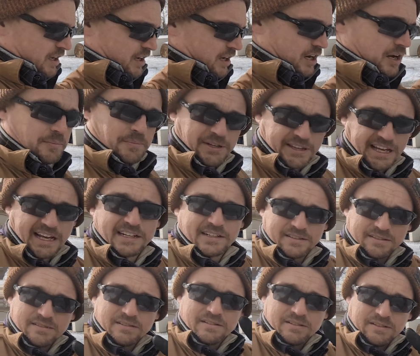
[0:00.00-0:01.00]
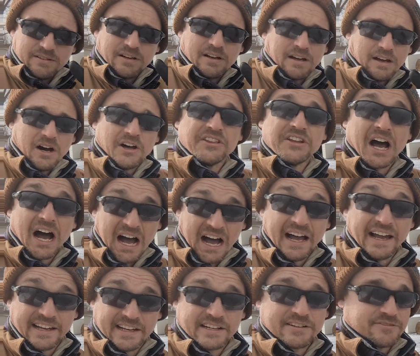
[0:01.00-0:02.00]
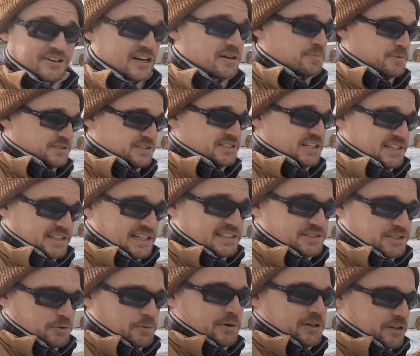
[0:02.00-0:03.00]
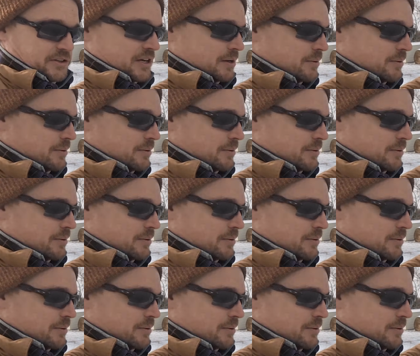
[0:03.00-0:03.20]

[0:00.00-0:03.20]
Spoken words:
But that, on the high end, 5%, that's the real